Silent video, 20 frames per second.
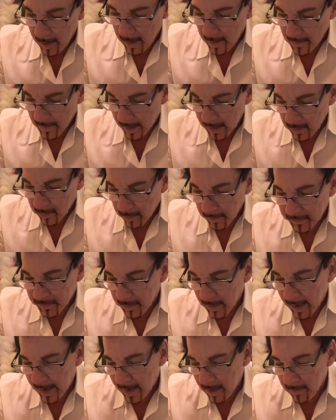Now you also
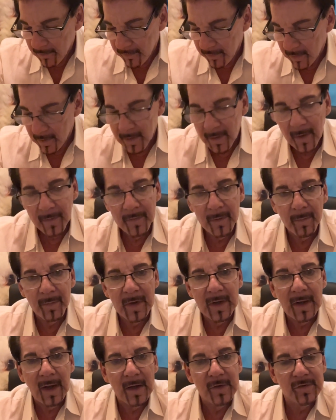have the
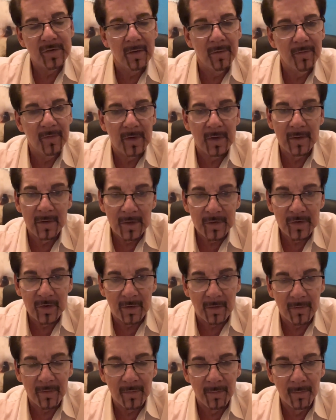pH of
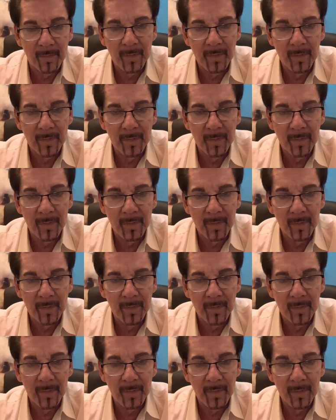conditioners.